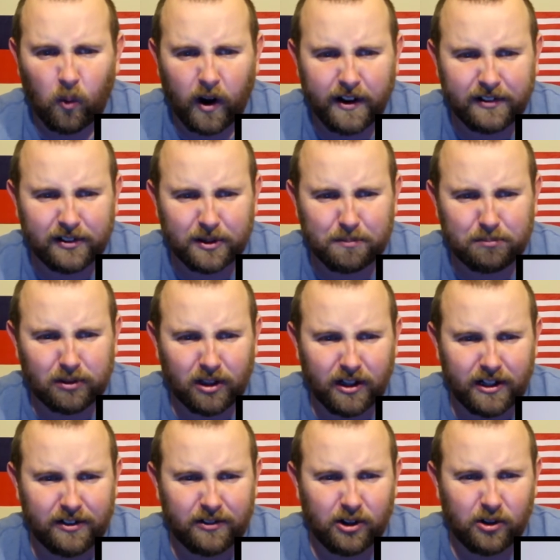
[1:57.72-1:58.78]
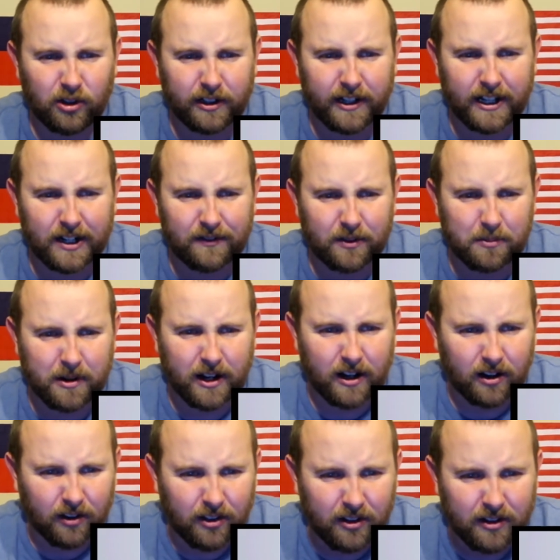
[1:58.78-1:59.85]
Why is there blood rolling out of her
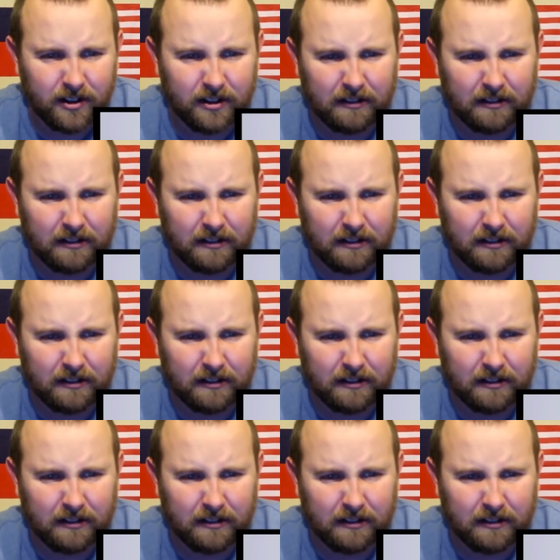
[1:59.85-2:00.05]
mouth?